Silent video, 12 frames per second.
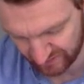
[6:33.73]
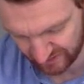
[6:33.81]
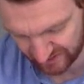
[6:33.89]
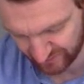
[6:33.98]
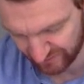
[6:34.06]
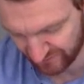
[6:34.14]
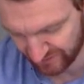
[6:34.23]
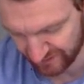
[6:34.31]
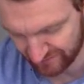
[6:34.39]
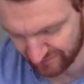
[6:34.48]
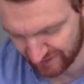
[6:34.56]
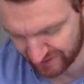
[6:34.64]
simplify the
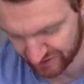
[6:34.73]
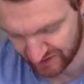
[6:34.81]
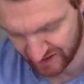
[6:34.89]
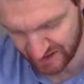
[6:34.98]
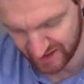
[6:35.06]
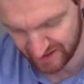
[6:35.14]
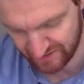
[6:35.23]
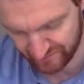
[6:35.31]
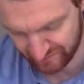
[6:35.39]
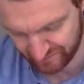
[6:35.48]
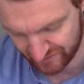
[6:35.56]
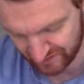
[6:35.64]
fraction even
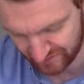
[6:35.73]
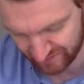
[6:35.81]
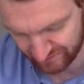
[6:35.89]
further.